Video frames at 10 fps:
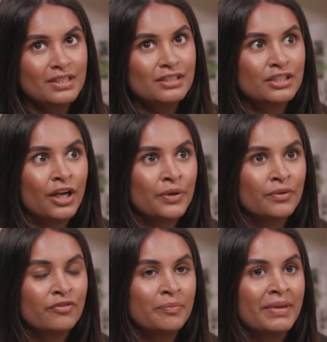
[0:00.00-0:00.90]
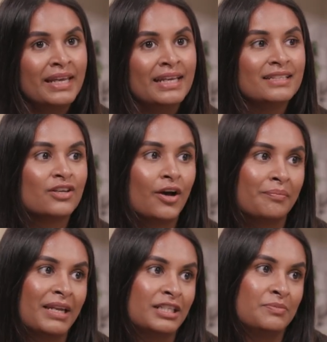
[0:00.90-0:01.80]
So for me, time
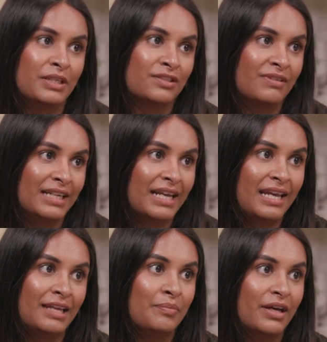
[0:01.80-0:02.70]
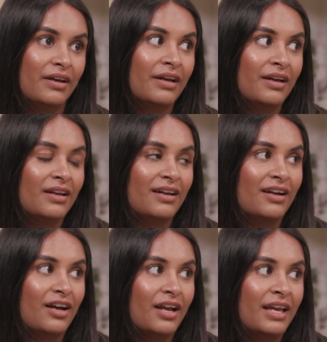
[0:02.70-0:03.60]
management is really key, but
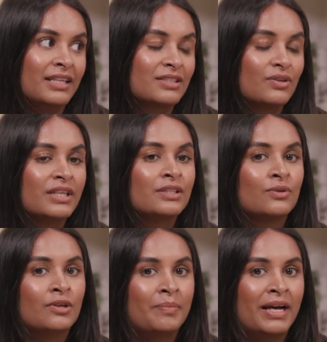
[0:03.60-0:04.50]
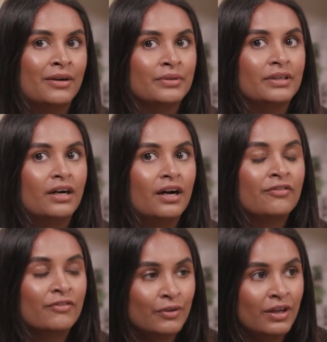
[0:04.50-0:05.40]
it's all about, I
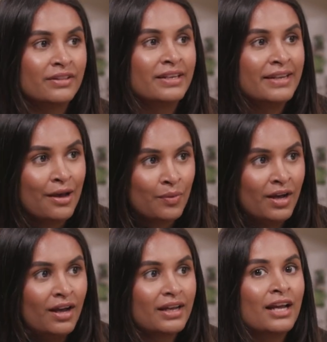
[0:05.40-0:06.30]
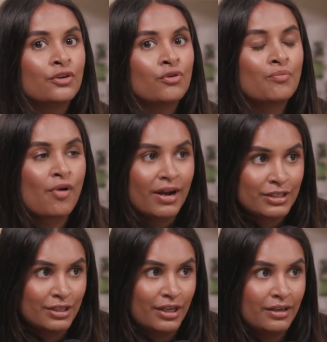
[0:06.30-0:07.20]
feel like the network and your
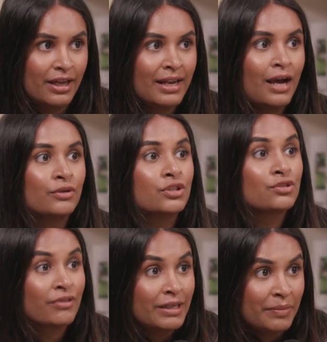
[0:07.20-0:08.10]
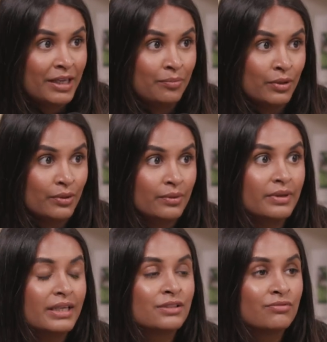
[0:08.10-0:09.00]
impression and how you treat people
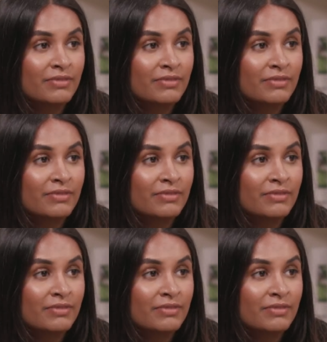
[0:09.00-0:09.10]
is